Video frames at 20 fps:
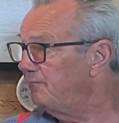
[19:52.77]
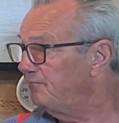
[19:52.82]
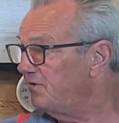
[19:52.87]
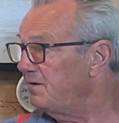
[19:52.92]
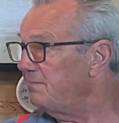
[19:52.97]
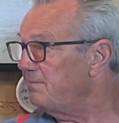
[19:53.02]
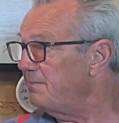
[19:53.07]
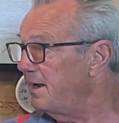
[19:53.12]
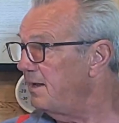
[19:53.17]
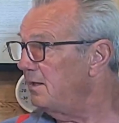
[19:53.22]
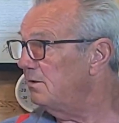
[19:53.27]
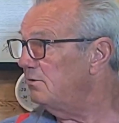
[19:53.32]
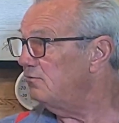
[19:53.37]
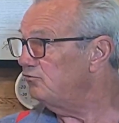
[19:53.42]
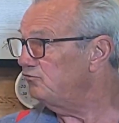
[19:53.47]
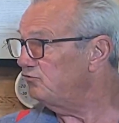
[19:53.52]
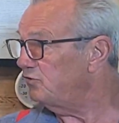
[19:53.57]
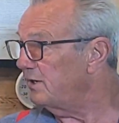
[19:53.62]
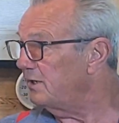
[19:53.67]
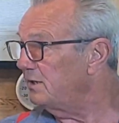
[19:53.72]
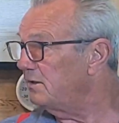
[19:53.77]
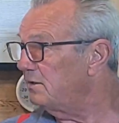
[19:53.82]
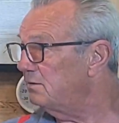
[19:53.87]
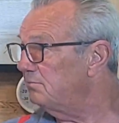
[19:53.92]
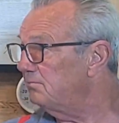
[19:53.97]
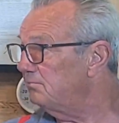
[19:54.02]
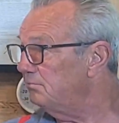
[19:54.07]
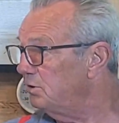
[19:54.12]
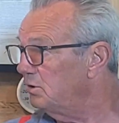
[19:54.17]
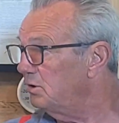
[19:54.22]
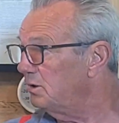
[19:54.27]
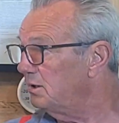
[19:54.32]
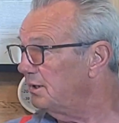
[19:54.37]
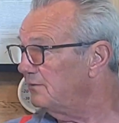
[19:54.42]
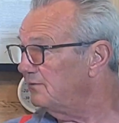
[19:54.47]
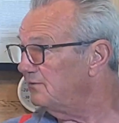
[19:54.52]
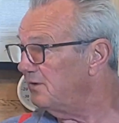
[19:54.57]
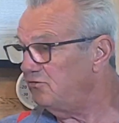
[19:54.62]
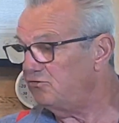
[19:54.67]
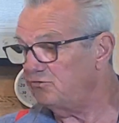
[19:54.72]
Female genital
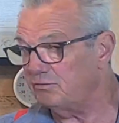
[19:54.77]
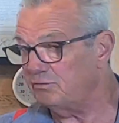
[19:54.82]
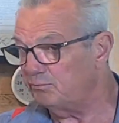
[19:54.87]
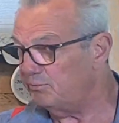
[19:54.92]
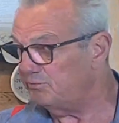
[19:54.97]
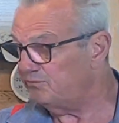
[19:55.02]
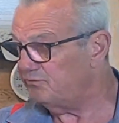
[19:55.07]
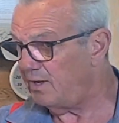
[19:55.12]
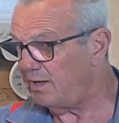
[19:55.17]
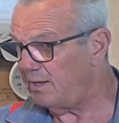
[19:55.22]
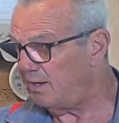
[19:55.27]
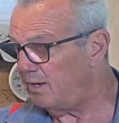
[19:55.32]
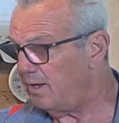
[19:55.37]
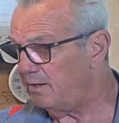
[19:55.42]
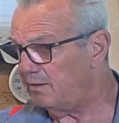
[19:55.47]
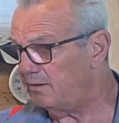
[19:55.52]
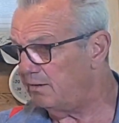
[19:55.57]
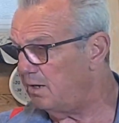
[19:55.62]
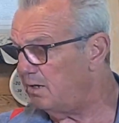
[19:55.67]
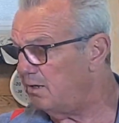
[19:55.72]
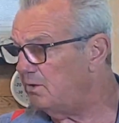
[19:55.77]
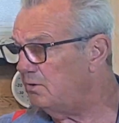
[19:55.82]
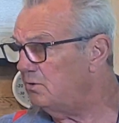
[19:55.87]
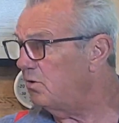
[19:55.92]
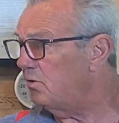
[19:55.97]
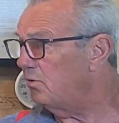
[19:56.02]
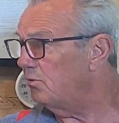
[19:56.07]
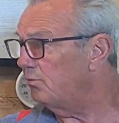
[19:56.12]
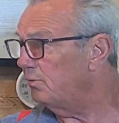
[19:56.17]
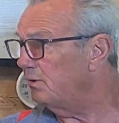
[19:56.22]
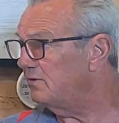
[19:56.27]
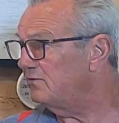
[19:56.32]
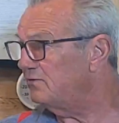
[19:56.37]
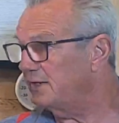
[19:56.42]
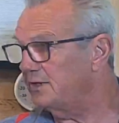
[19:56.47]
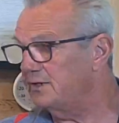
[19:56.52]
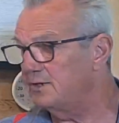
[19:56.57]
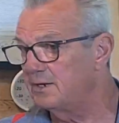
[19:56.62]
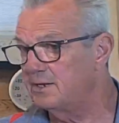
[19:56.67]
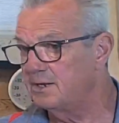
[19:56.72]
mutilization. It was not long ago we
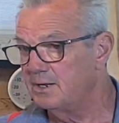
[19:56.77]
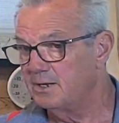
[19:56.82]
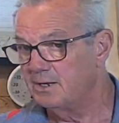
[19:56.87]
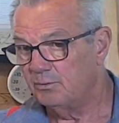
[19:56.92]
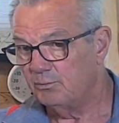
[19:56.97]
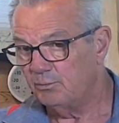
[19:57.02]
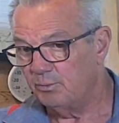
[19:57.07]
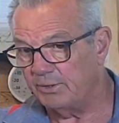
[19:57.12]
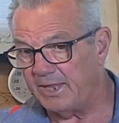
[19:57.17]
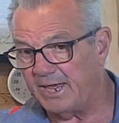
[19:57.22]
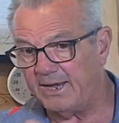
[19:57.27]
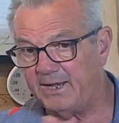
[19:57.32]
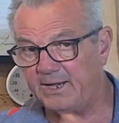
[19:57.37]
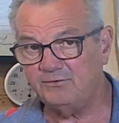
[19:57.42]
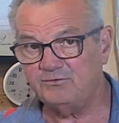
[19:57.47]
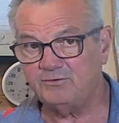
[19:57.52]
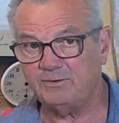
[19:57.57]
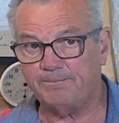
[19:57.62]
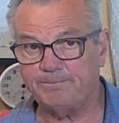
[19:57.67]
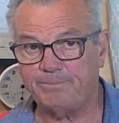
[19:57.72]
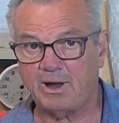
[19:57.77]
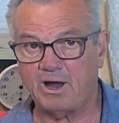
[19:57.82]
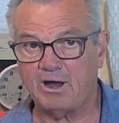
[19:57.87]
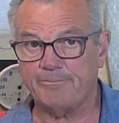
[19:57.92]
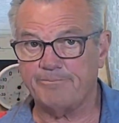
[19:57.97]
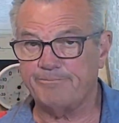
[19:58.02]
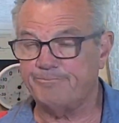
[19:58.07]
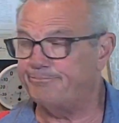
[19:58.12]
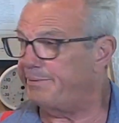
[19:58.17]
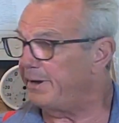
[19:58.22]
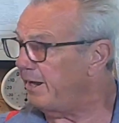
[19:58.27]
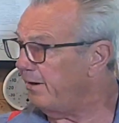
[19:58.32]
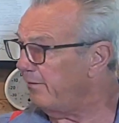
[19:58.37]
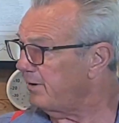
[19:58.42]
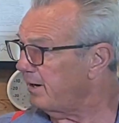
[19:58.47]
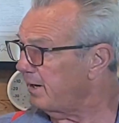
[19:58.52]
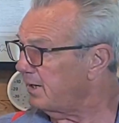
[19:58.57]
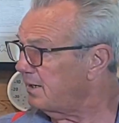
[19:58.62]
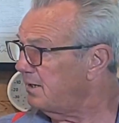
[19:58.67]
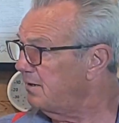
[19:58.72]
said, well, that is a
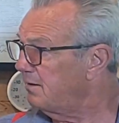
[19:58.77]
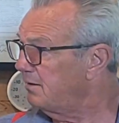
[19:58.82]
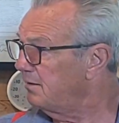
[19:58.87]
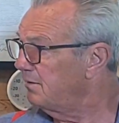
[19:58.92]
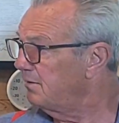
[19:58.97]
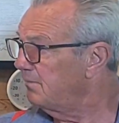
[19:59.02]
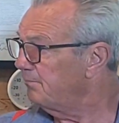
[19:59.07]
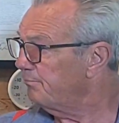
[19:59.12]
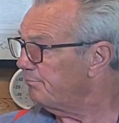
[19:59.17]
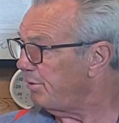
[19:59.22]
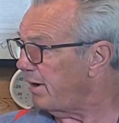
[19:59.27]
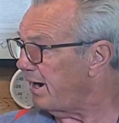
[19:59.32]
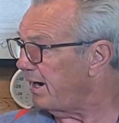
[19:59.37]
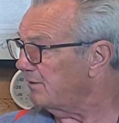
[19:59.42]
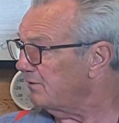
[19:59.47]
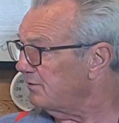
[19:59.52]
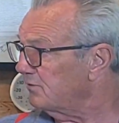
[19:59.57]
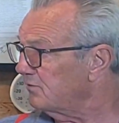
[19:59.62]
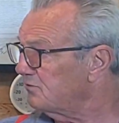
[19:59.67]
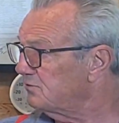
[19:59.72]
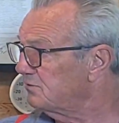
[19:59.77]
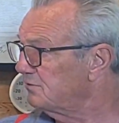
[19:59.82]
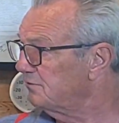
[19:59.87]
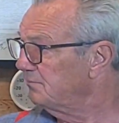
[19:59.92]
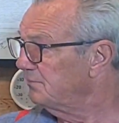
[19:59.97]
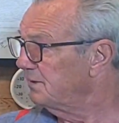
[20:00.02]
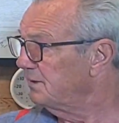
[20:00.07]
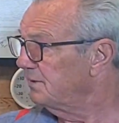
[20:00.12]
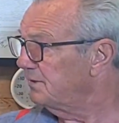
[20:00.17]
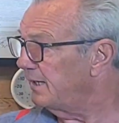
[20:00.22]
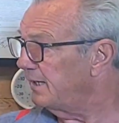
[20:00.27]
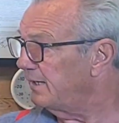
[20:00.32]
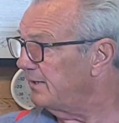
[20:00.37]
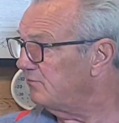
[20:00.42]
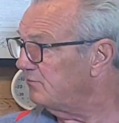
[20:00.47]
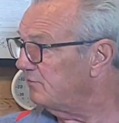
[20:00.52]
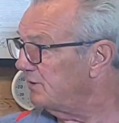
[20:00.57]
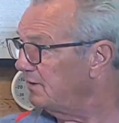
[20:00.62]
barbaric practice. That is an